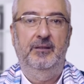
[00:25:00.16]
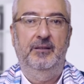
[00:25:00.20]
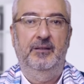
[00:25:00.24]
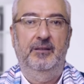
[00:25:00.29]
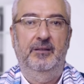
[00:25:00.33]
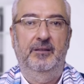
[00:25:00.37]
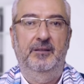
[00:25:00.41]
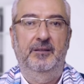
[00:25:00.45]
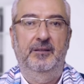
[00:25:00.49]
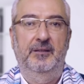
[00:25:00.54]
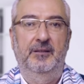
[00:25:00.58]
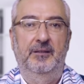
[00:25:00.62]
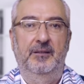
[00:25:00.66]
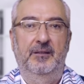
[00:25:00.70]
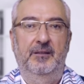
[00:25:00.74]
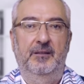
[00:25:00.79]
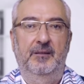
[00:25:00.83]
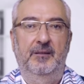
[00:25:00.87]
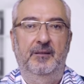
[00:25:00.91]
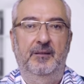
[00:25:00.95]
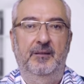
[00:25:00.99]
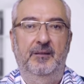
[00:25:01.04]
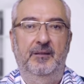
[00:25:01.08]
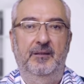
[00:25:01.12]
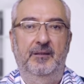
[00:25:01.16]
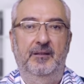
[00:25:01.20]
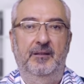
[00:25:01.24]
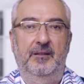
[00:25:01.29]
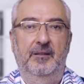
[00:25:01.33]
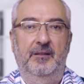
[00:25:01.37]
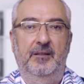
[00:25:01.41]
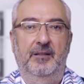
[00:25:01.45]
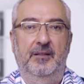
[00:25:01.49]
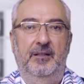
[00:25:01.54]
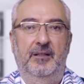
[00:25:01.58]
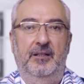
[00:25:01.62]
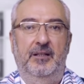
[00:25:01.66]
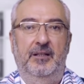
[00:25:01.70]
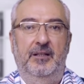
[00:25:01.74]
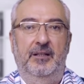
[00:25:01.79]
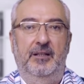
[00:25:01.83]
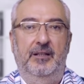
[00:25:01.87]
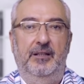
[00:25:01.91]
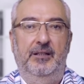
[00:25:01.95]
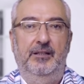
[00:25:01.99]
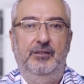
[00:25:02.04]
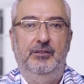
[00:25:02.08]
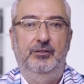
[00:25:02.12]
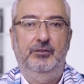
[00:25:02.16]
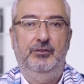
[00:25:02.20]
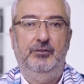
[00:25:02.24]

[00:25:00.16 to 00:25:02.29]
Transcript: Nobody speaks.